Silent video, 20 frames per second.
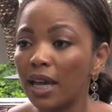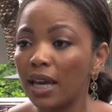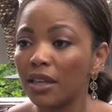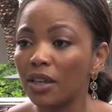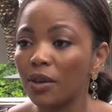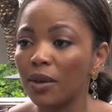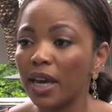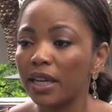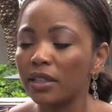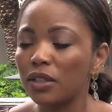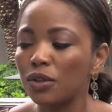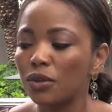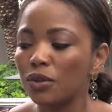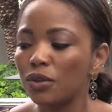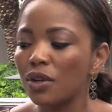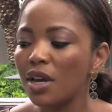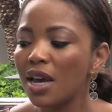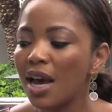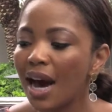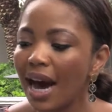like you get
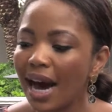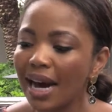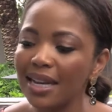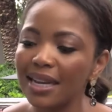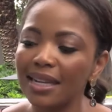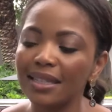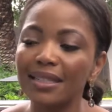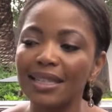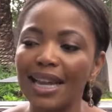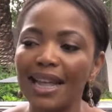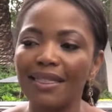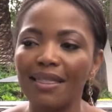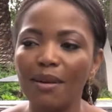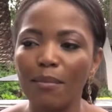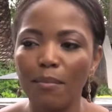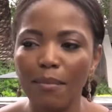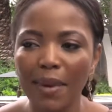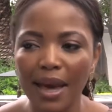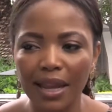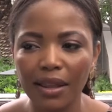to understand the
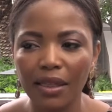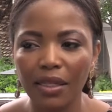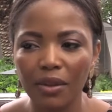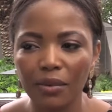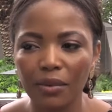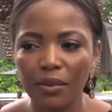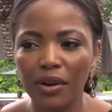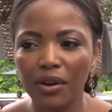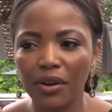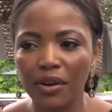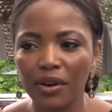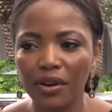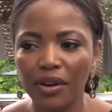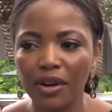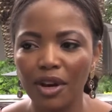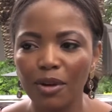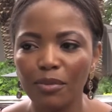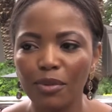man through her,